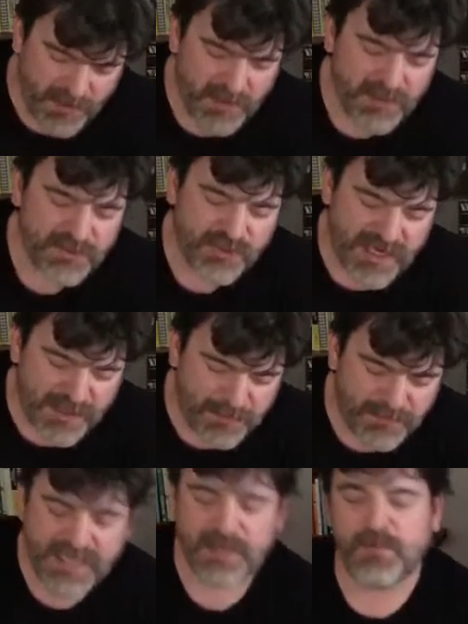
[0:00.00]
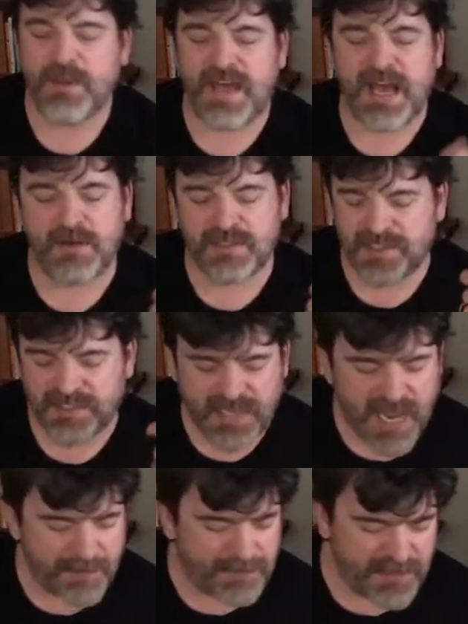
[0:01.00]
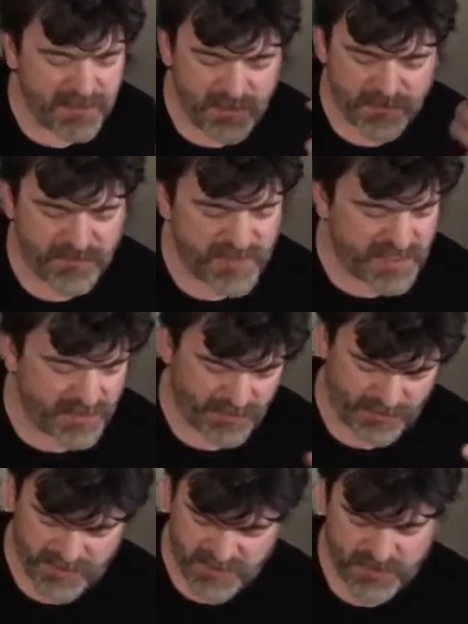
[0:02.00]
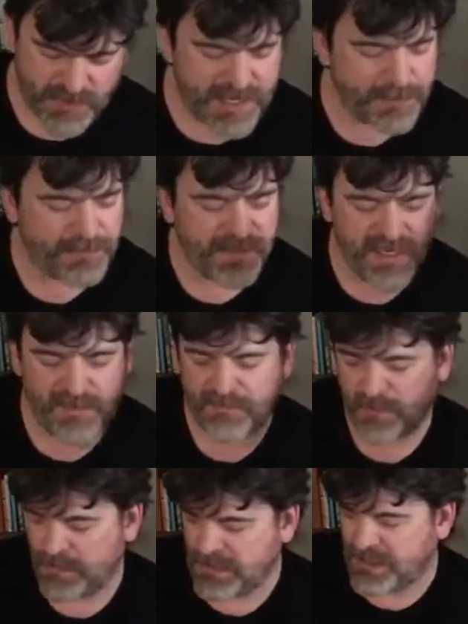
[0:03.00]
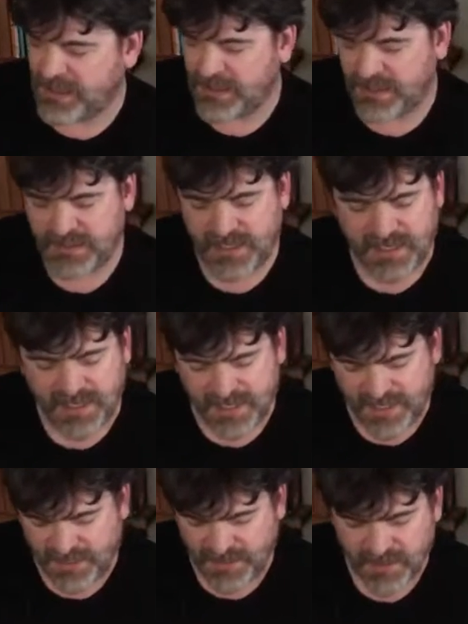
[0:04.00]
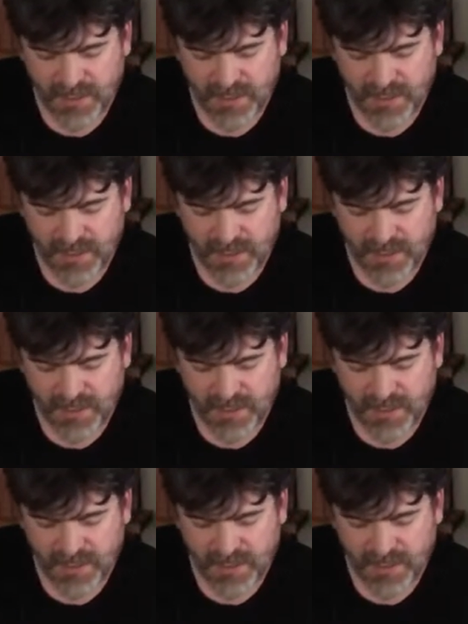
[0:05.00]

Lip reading: Try to play it without stopping your fingers. Try to play it from beginning to end.